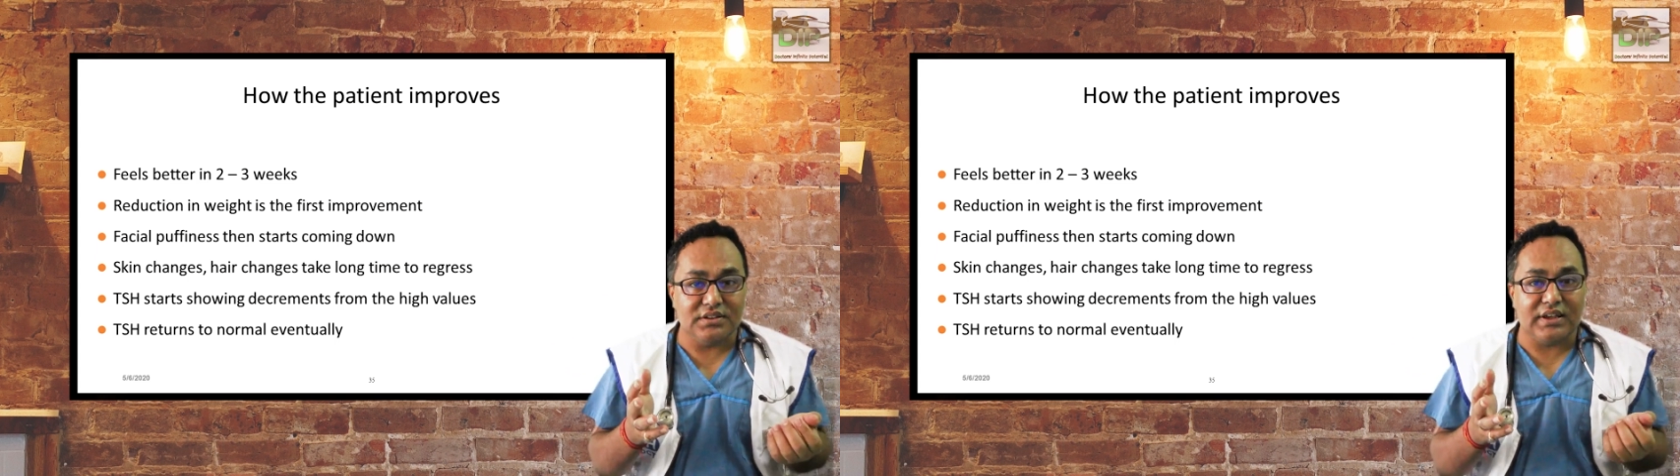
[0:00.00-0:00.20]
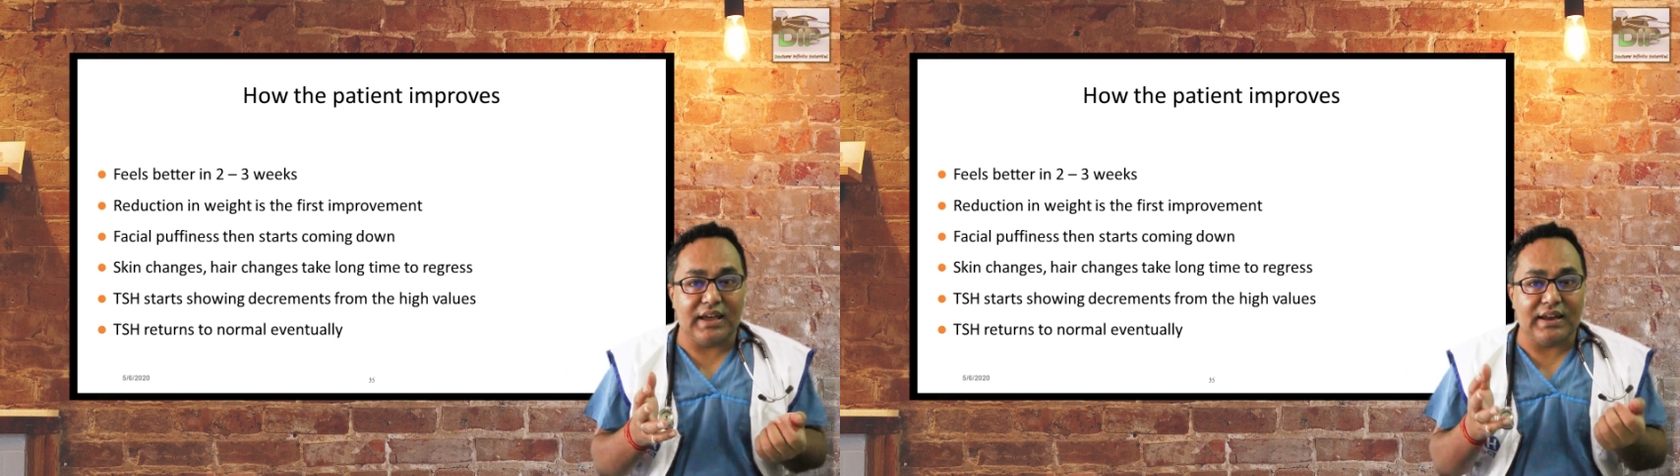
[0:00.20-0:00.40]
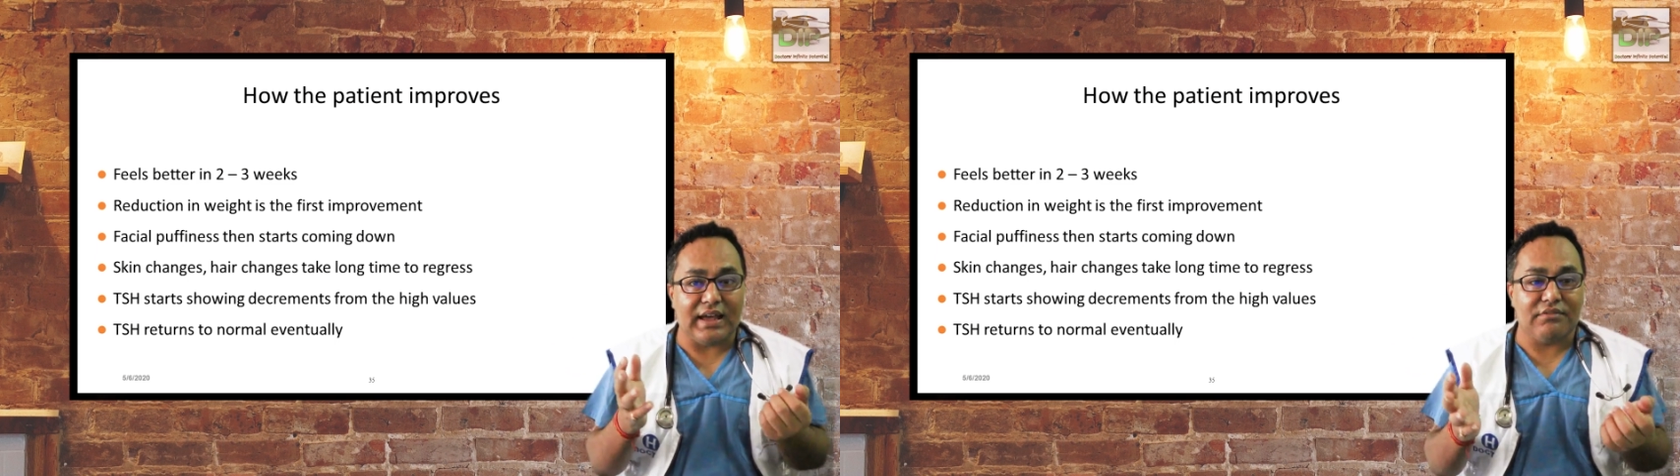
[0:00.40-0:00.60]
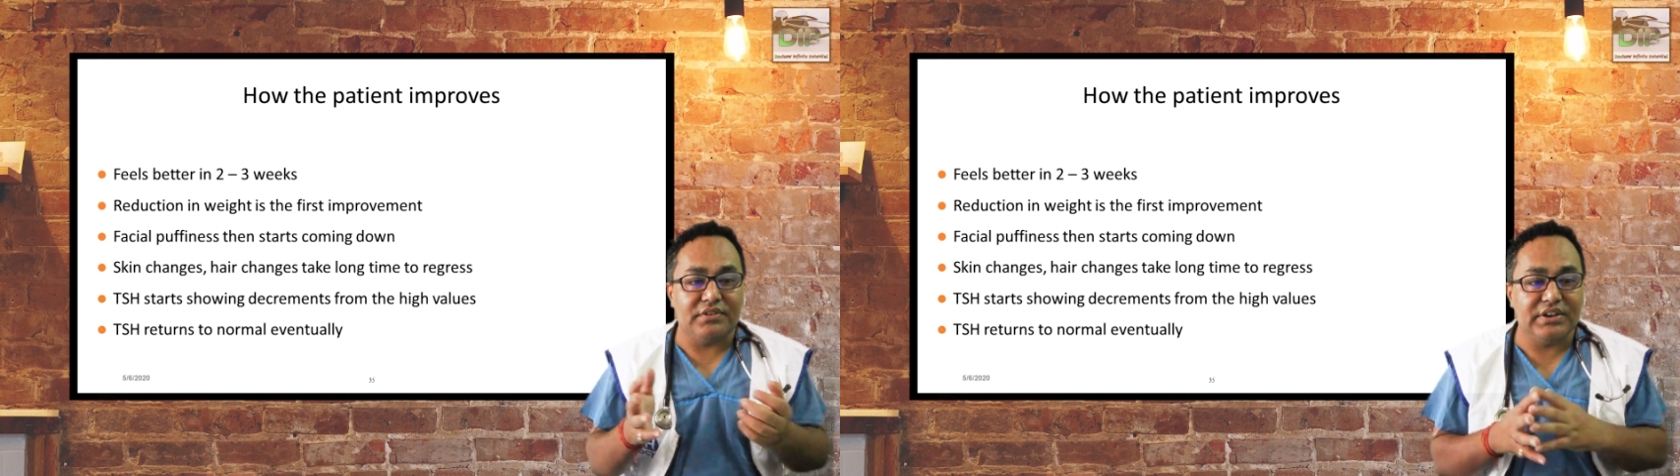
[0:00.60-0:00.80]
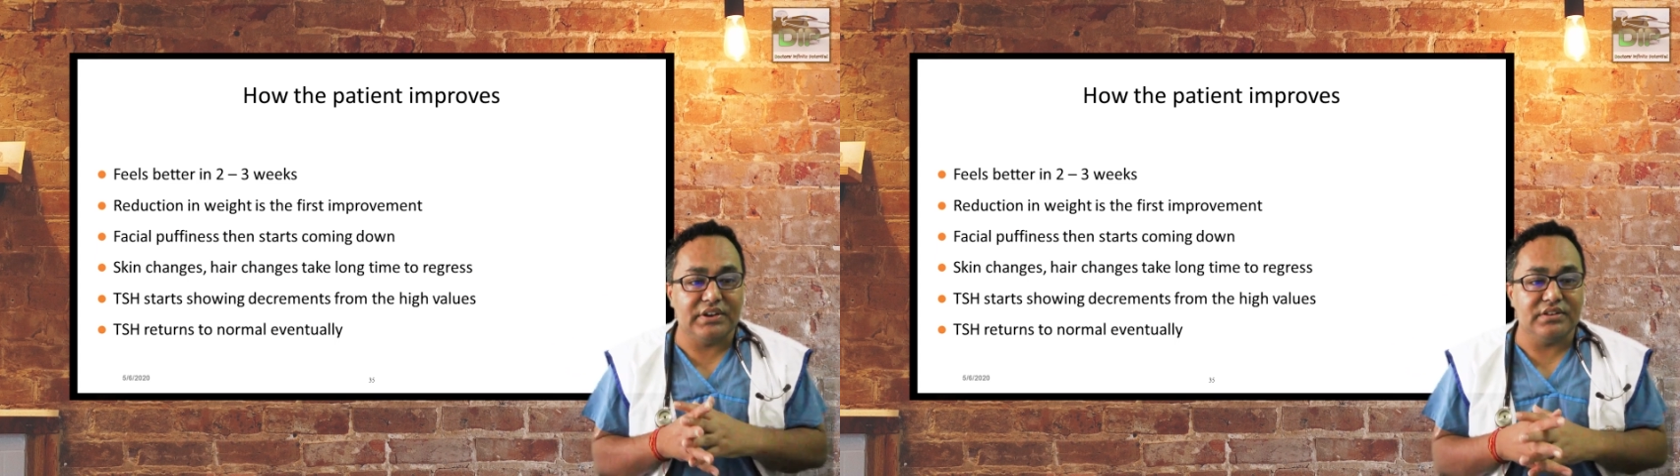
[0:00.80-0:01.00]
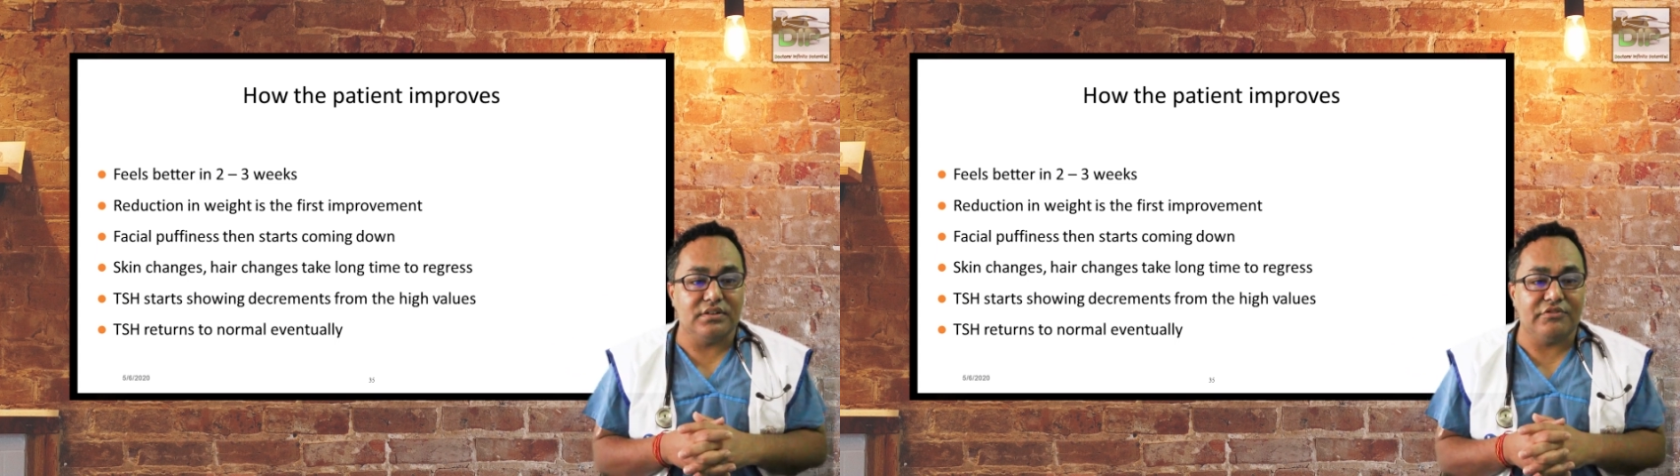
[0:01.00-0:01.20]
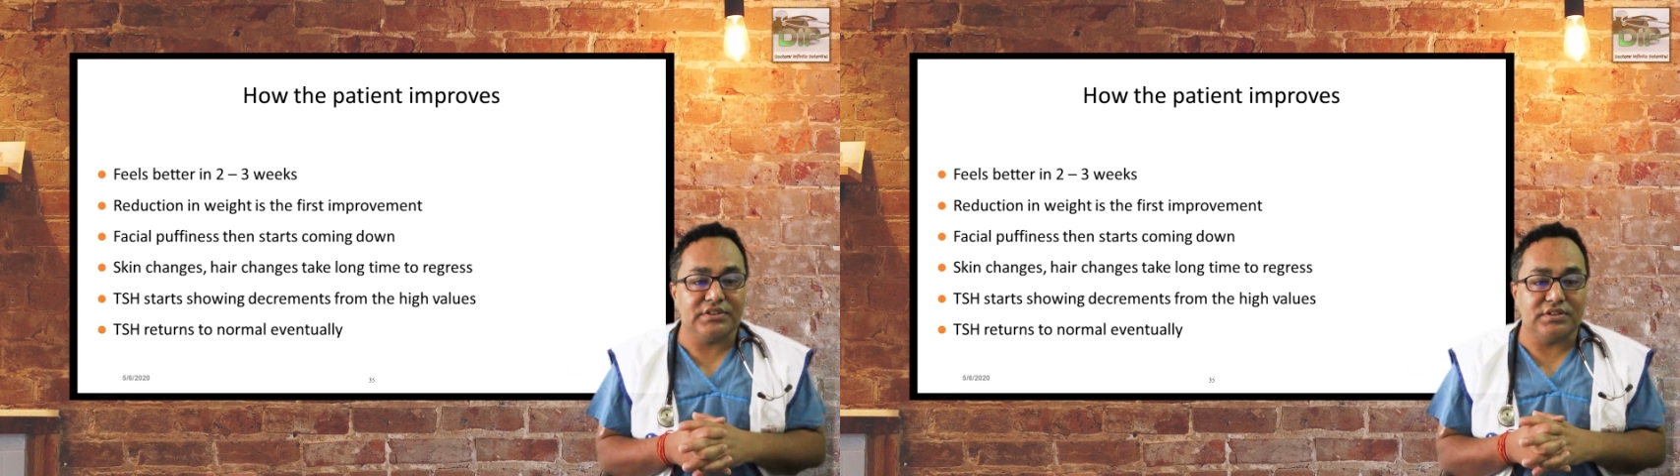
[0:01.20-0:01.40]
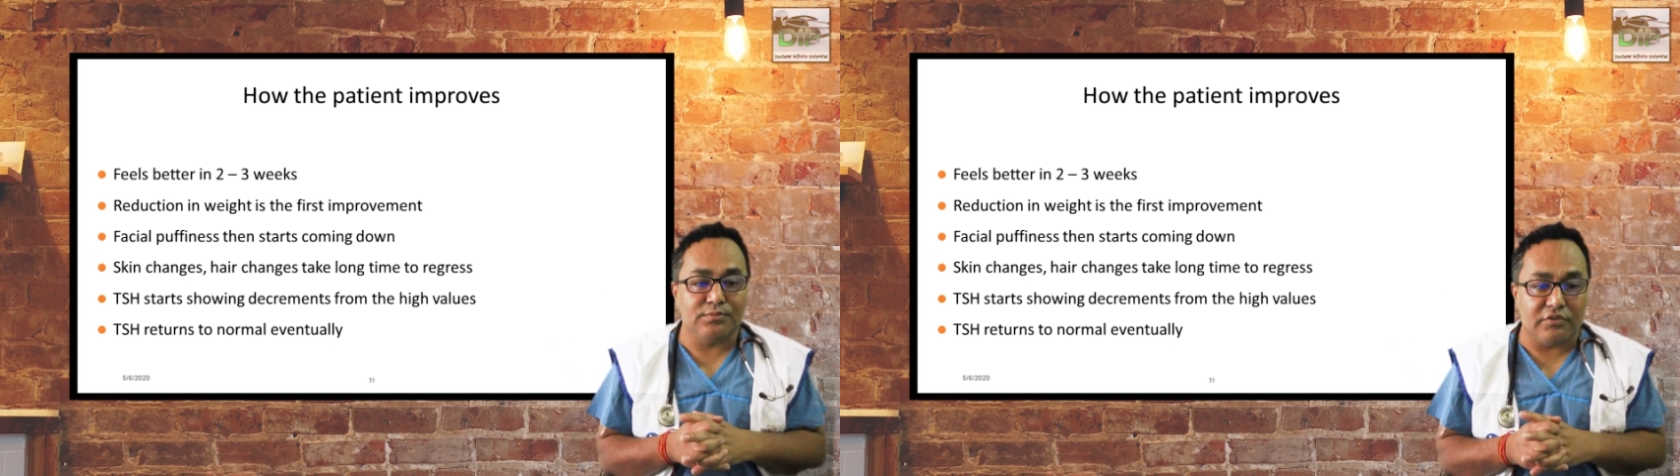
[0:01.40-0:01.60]
they can have a decrease in
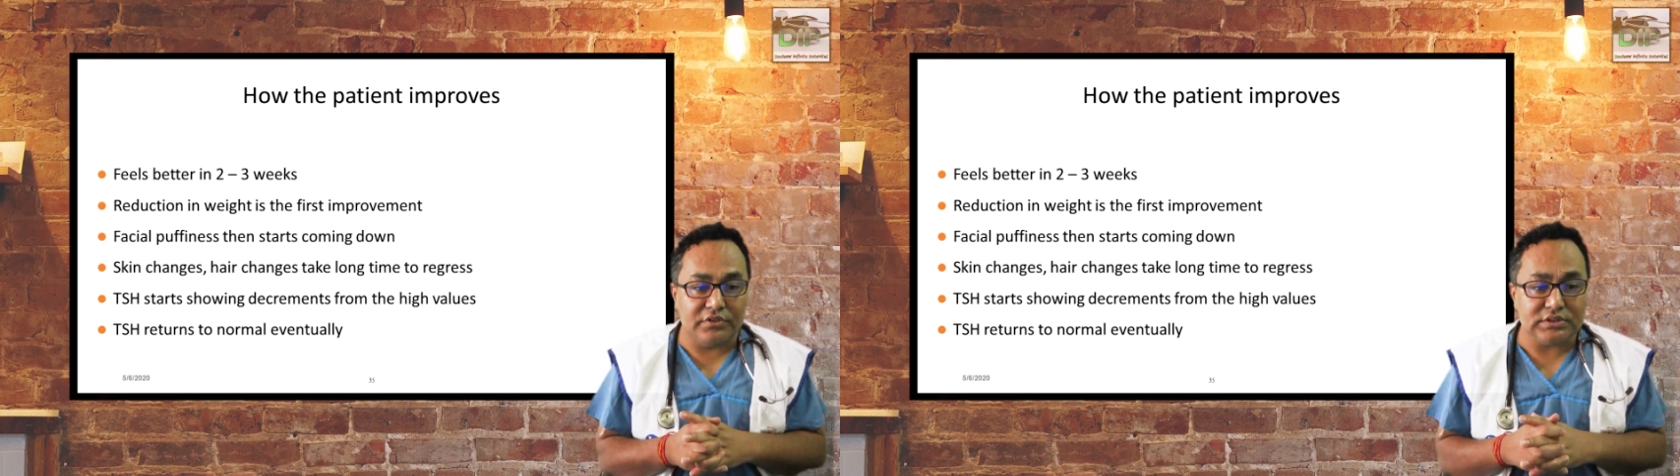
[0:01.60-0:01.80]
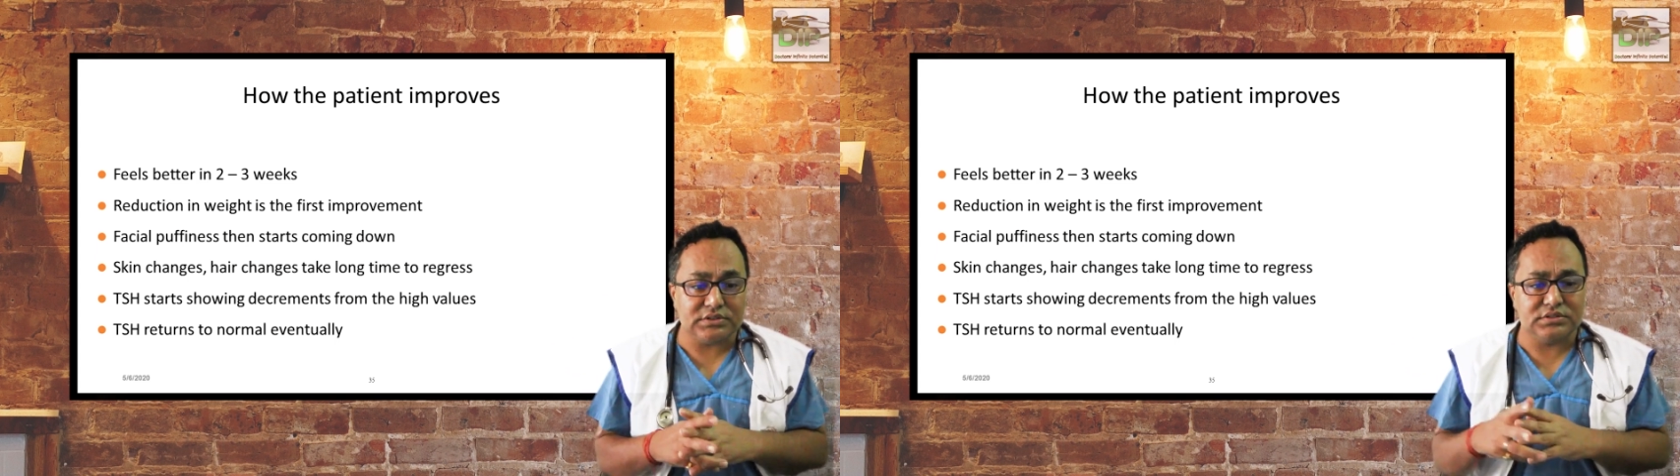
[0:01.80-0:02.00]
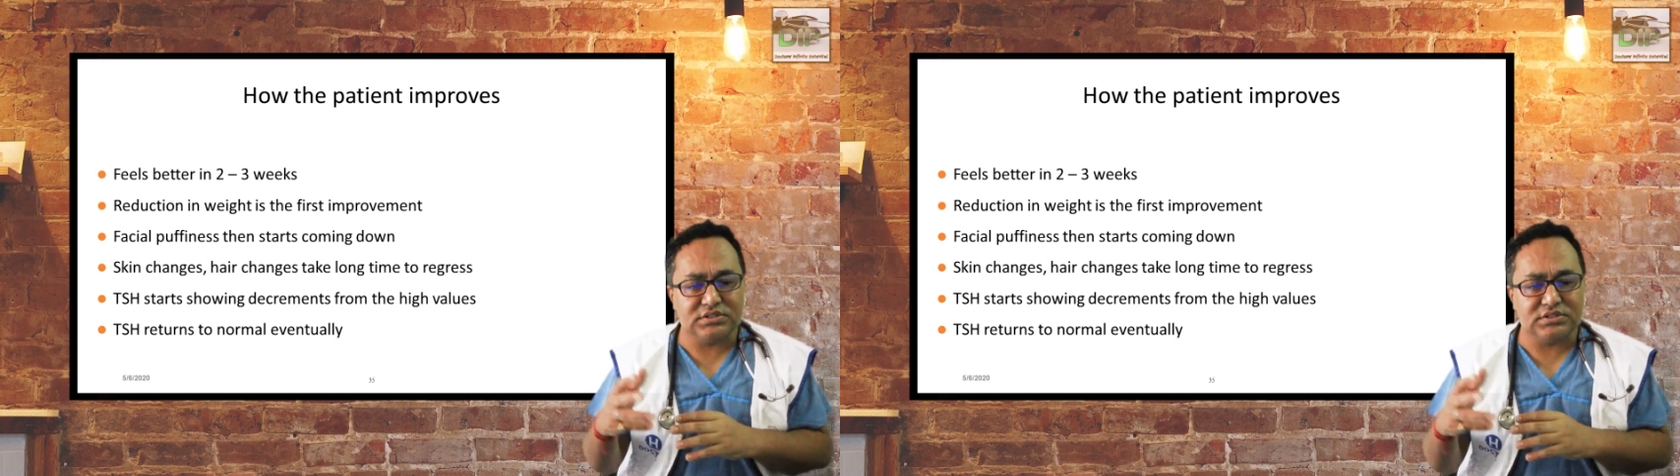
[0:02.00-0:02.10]
facial puffiness,